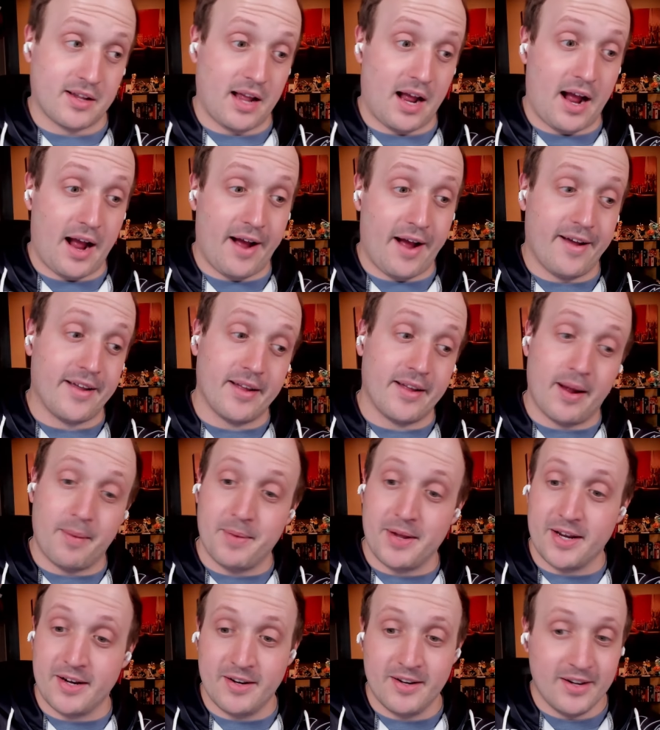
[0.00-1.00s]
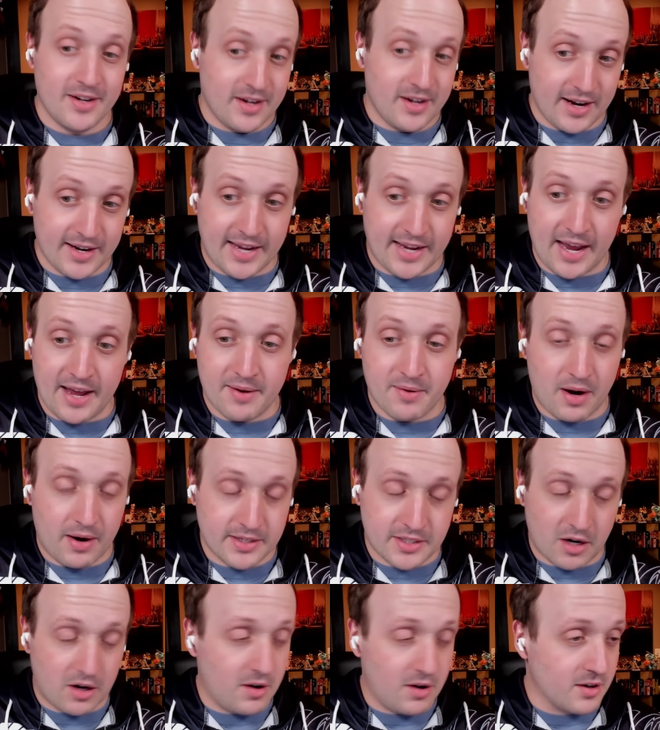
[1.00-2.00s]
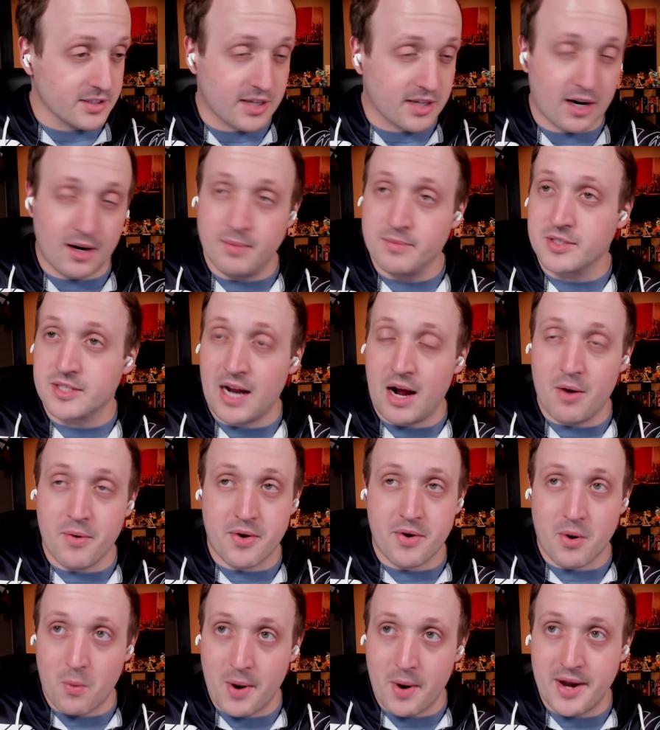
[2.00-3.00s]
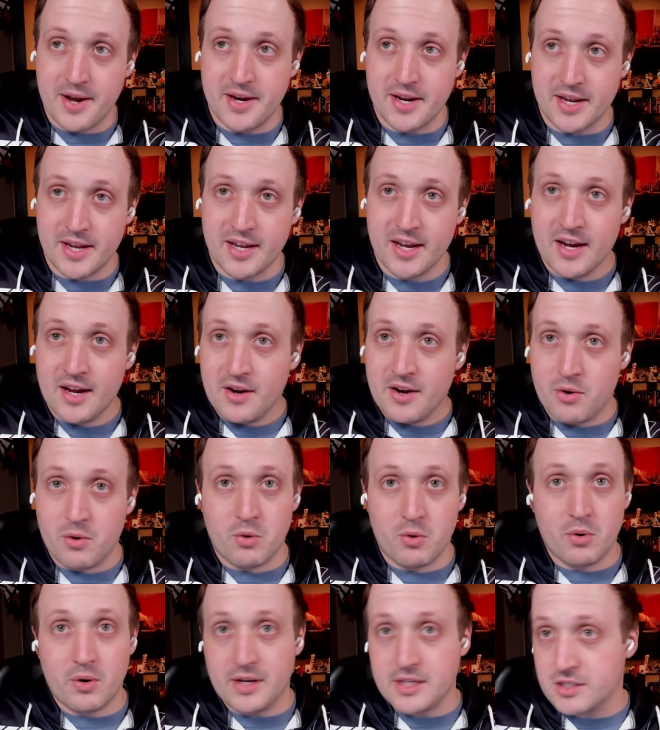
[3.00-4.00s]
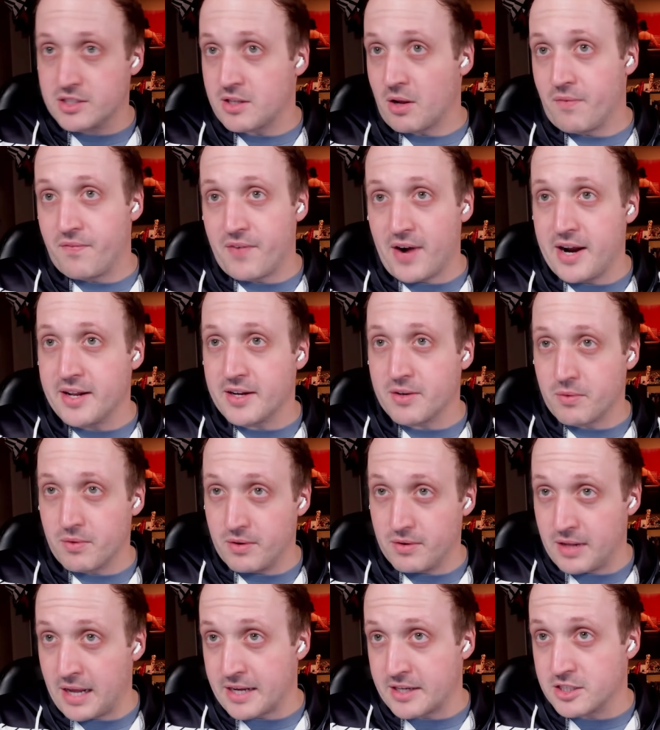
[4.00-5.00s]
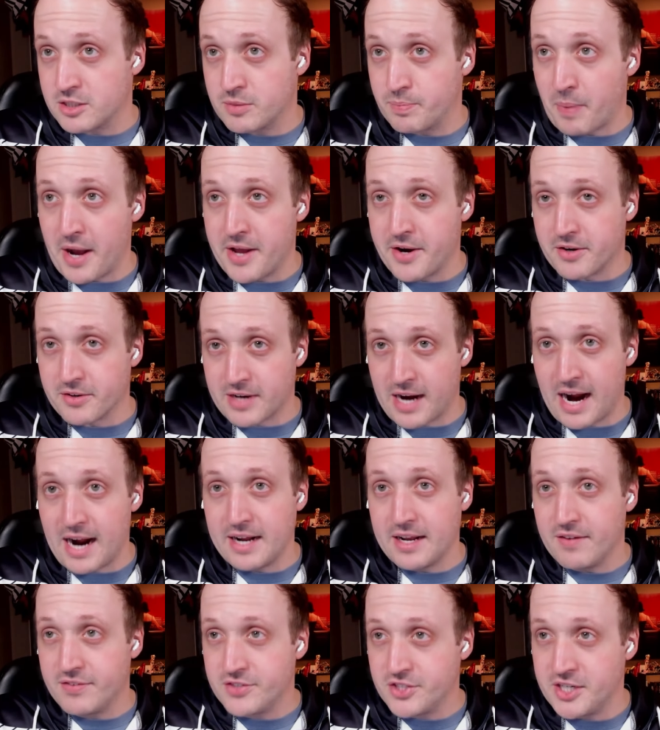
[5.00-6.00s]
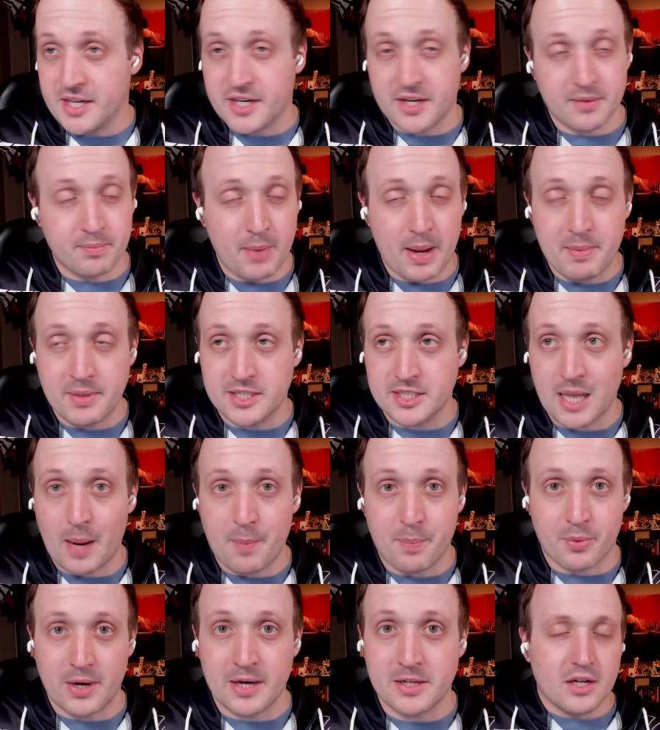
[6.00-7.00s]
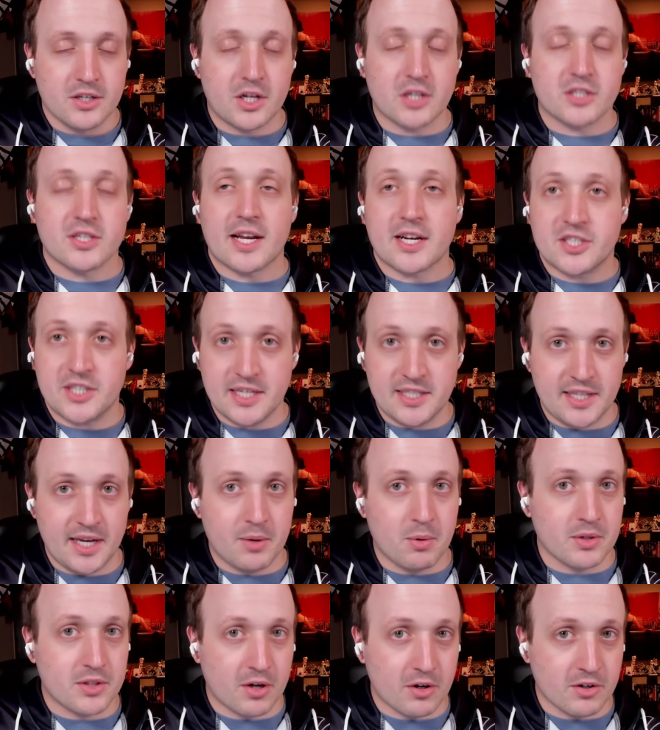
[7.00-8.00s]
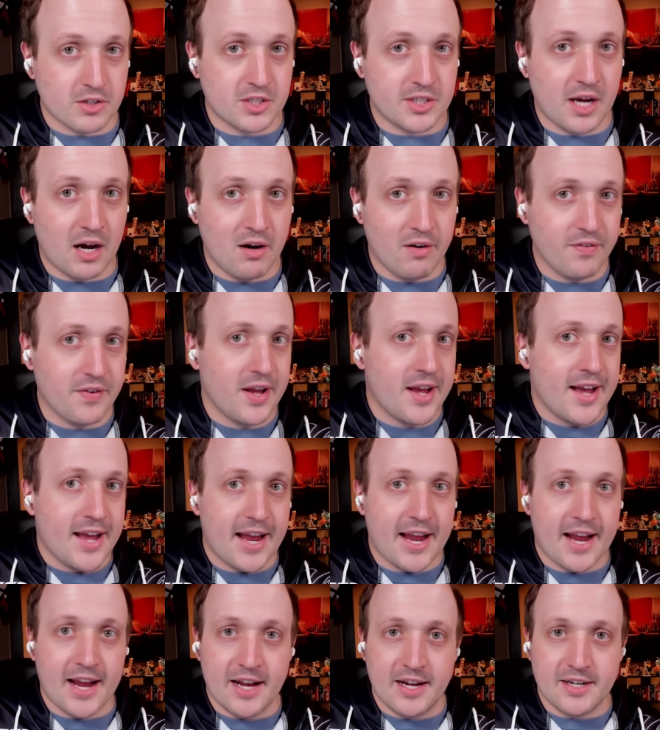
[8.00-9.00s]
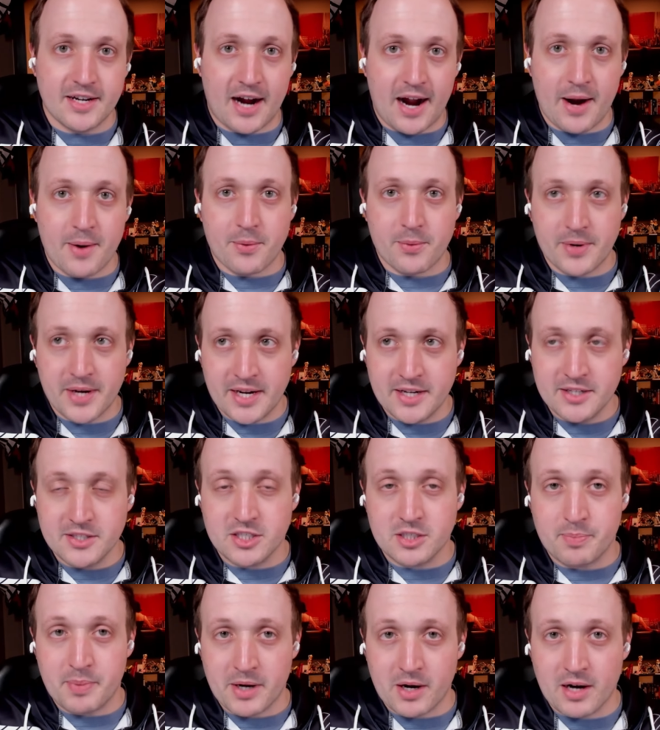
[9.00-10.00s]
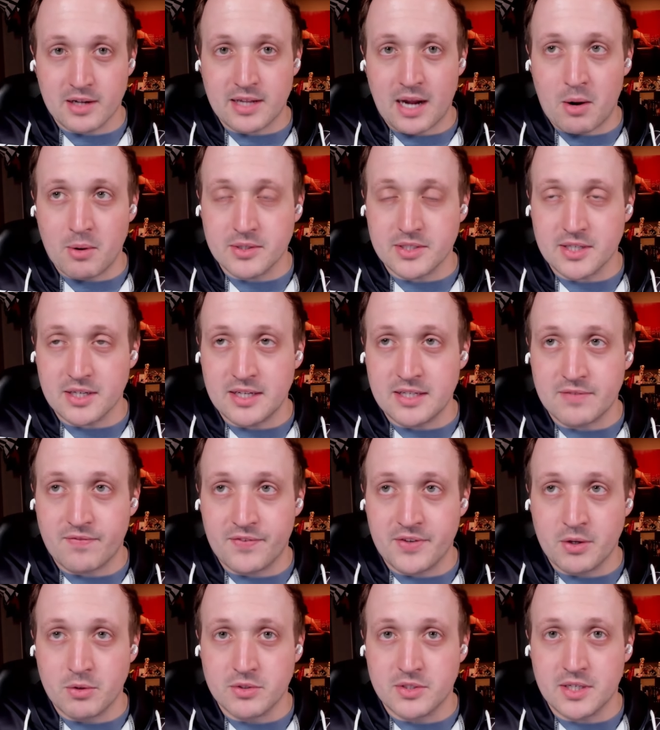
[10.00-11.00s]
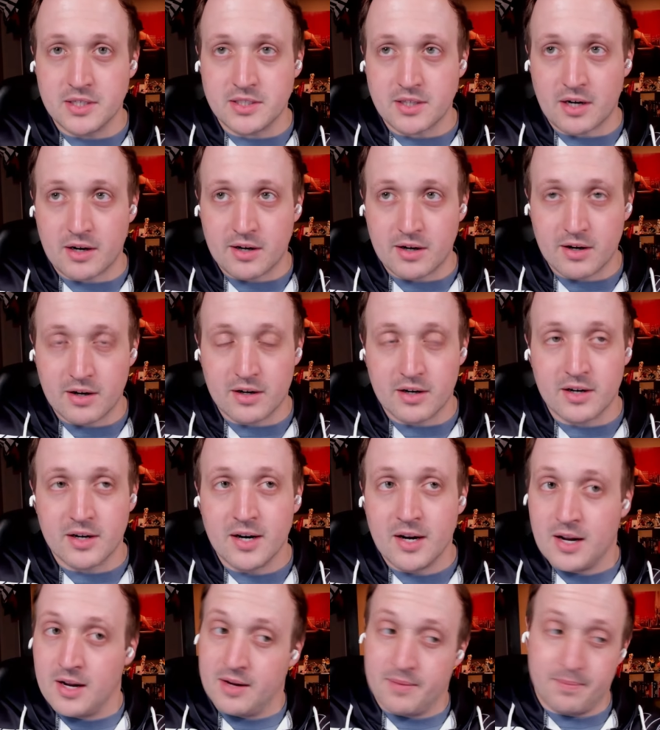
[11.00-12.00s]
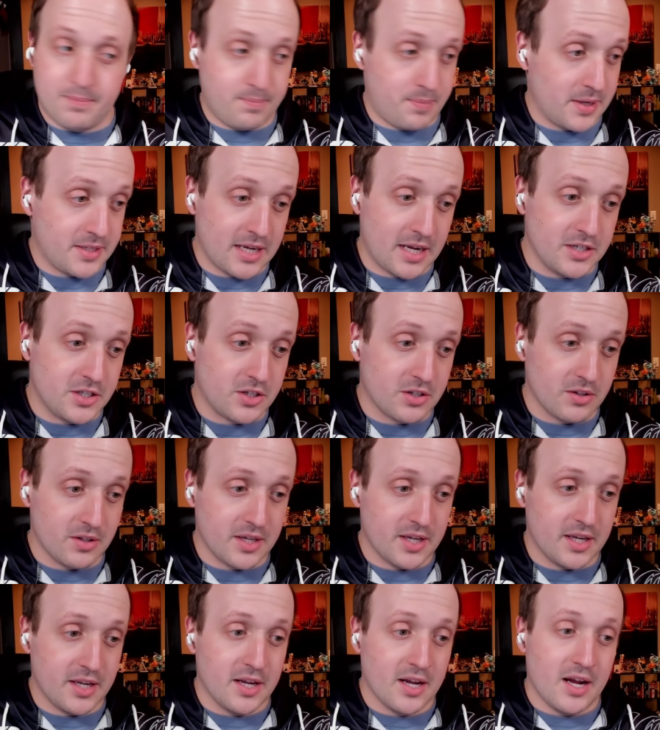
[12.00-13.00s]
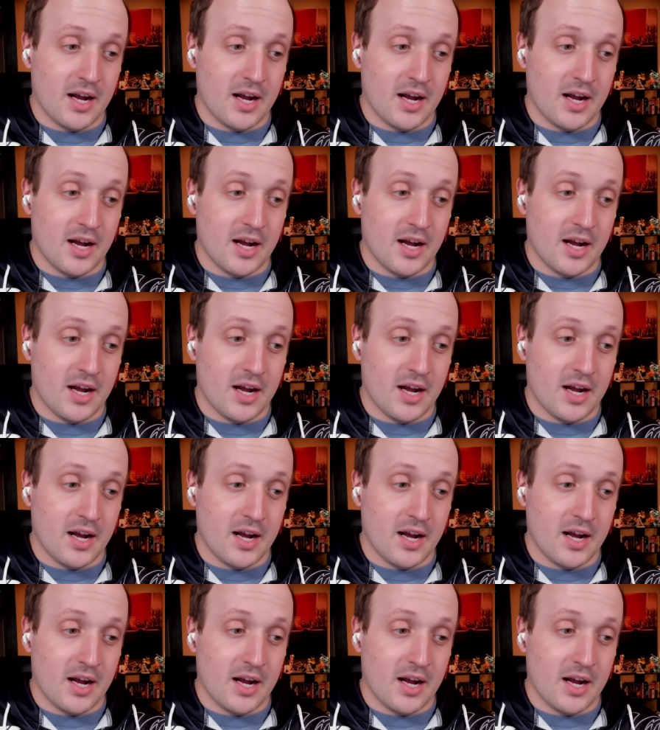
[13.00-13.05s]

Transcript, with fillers: I I mean, again, it always comes down to Wendy, who is still fighting like Spider Guy. If she can maybe separate, just like she did with herself and Irene's spirit that was infused into her, potentially